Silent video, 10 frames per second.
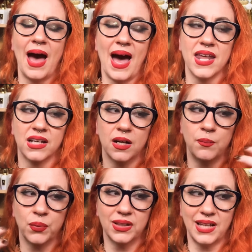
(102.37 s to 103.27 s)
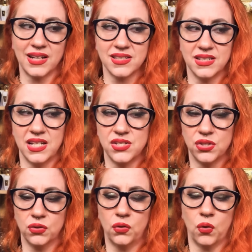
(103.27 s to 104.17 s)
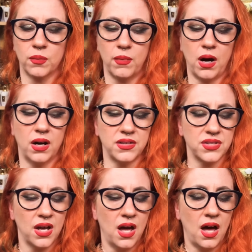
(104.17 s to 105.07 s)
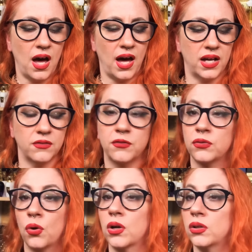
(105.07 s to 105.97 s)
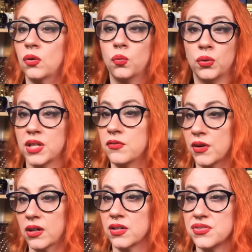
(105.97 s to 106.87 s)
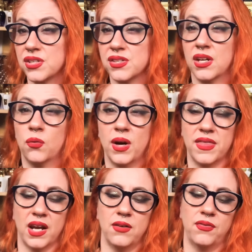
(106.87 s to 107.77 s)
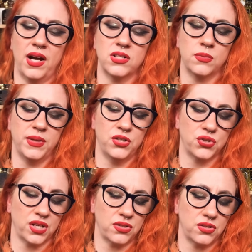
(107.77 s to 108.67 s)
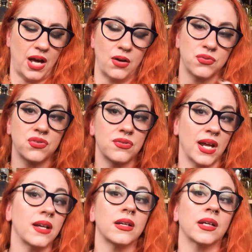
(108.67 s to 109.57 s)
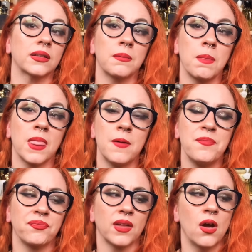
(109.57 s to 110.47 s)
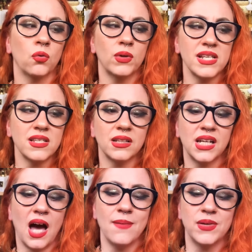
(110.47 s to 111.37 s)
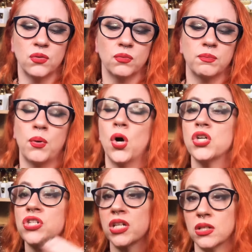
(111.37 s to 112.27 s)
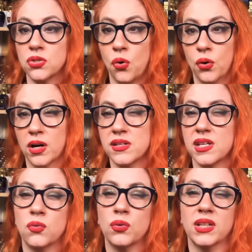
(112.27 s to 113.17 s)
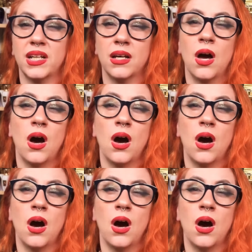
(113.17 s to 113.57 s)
add a complexity to gourmand and floral woody fragrances in a way that I find to be just outstanding. Recently, I've been pushing towards and really